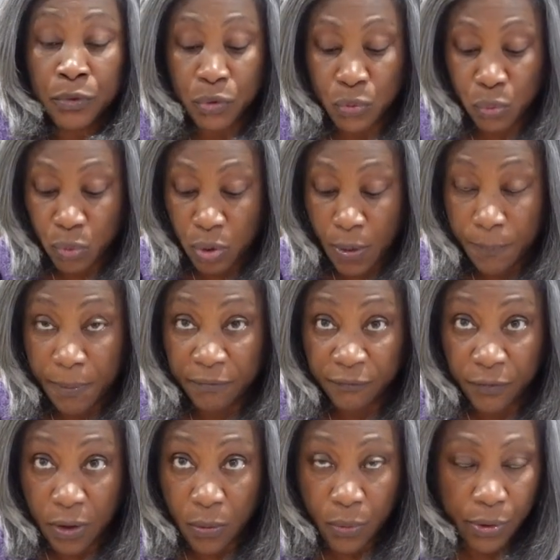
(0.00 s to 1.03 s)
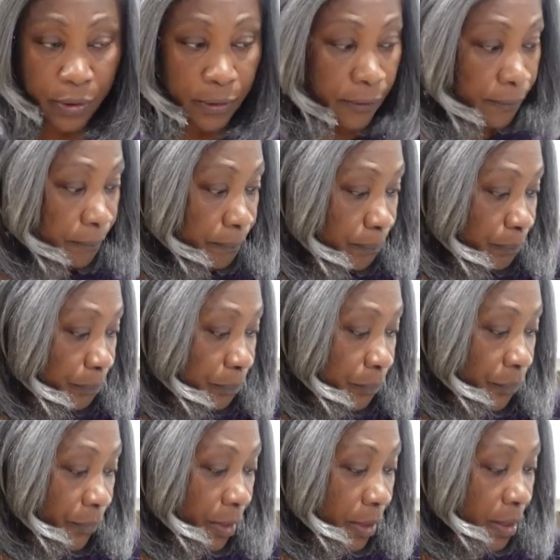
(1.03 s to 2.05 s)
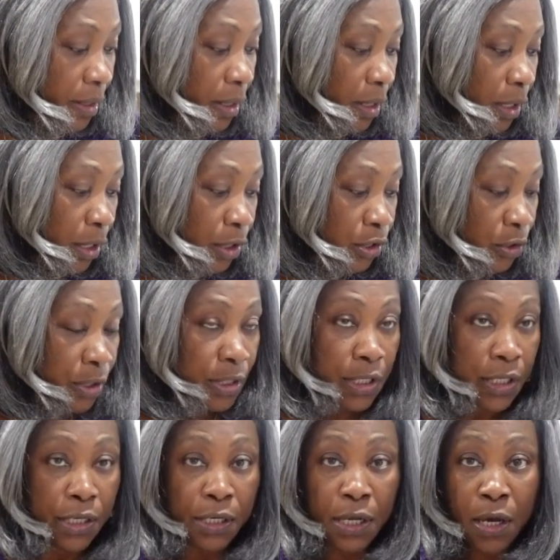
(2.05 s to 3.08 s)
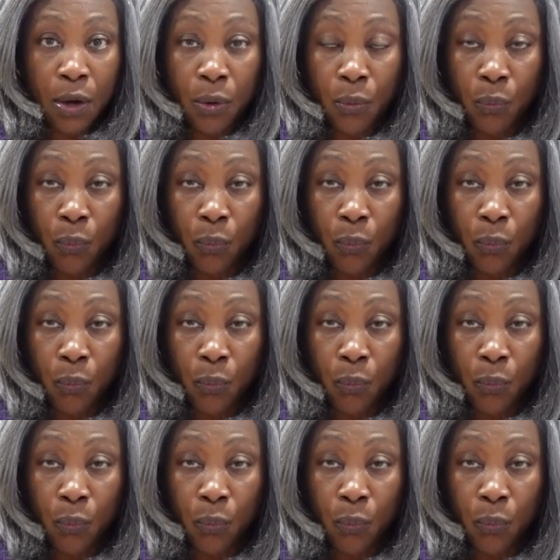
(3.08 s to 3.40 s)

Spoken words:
2 cups of flour. You need a